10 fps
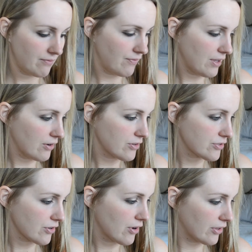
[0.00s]
fingers
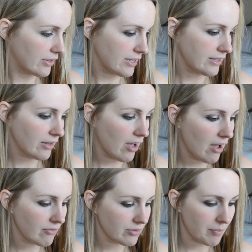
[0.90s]
are all cleaned
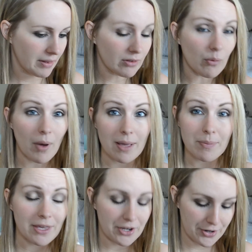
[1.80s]
off. My little wipe
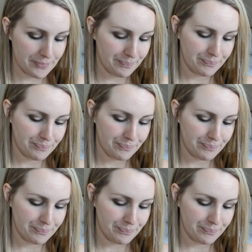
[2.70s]
here.